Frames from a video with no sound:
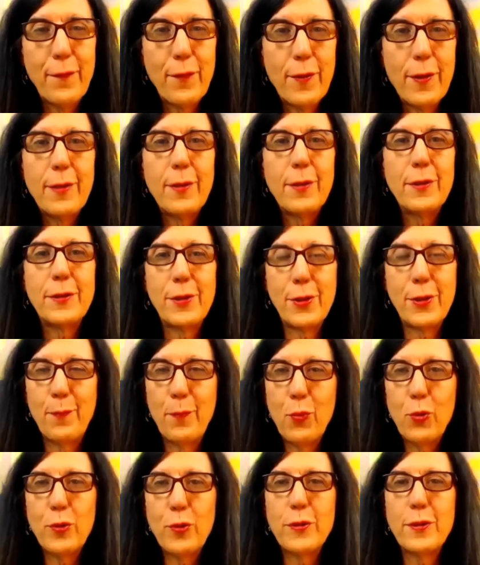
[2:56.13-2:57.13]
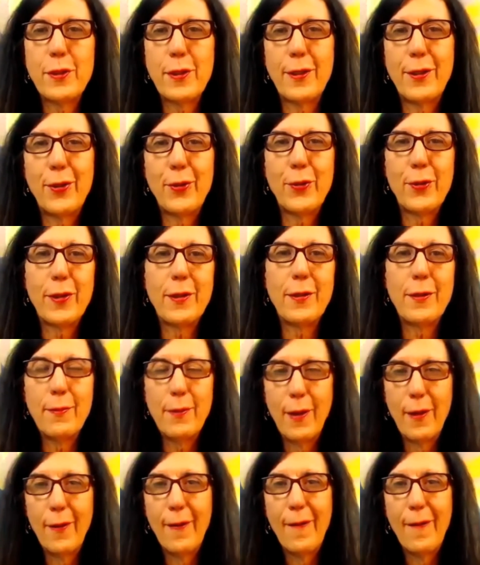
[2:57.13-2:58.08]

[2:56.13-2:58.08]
a little more secure, a little